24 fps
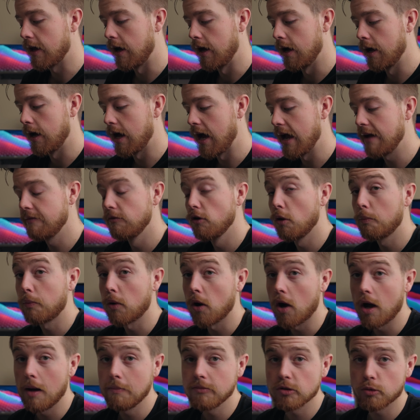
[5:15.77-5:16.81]
I have no
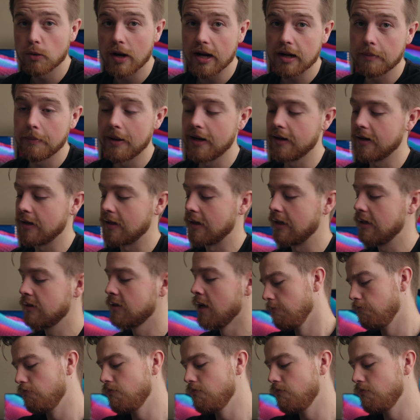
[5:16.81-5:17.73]
problems recommending this.